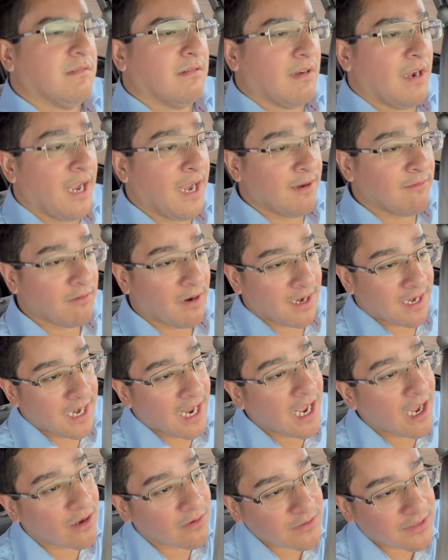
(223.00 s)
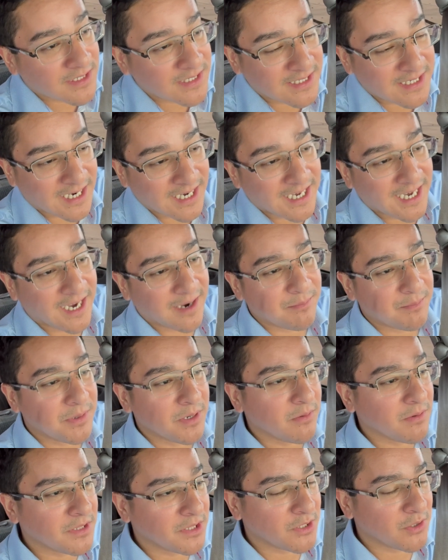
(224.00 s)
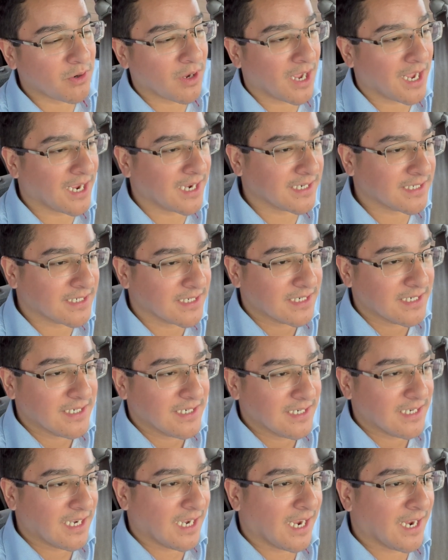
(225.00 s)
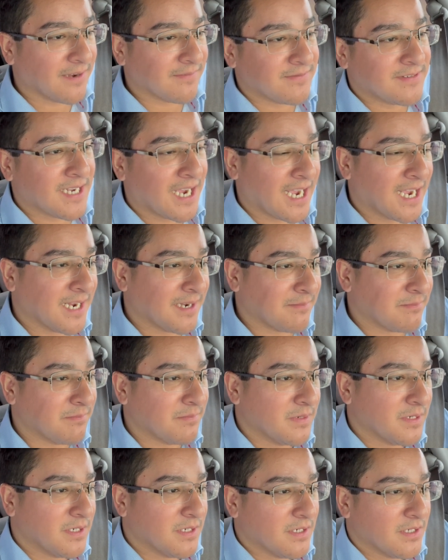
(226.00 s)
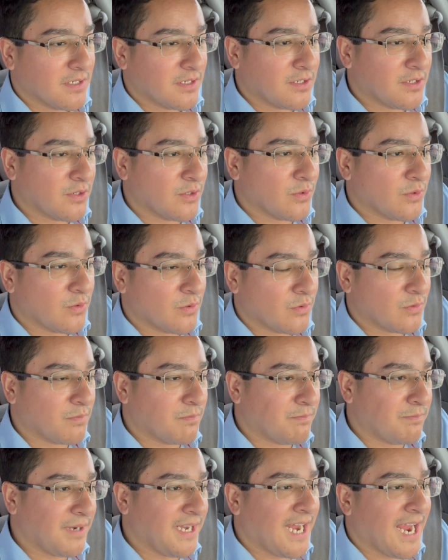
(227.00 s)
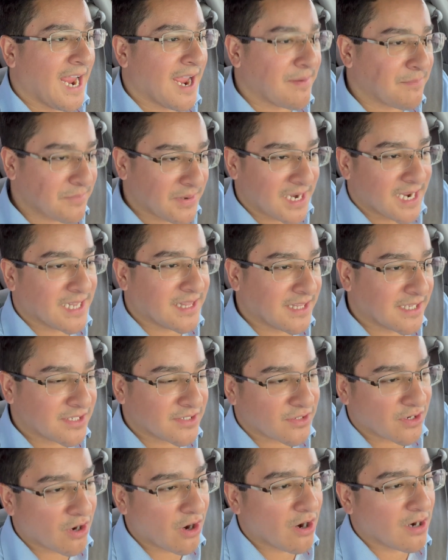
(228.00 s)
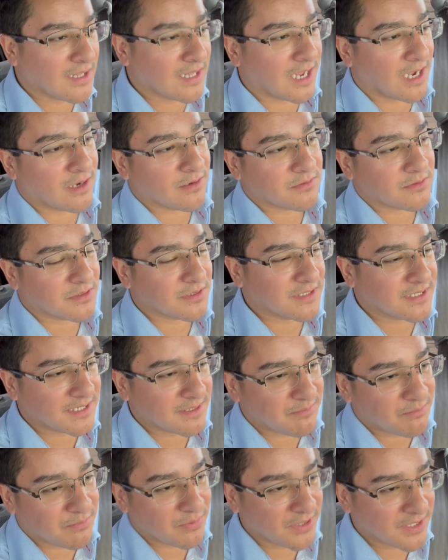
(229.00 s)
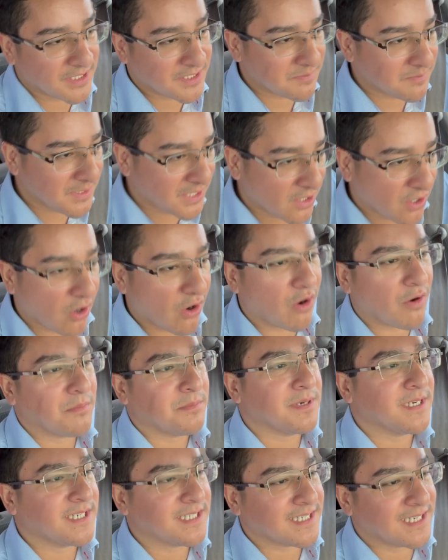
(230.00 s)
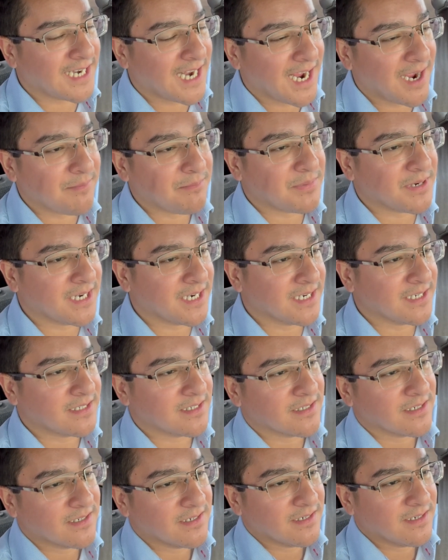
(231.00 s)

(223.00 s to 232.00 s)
And right now, since I can't be with you guys, I have time to be happy at the cigar lounge because it brings me calmness and happiness.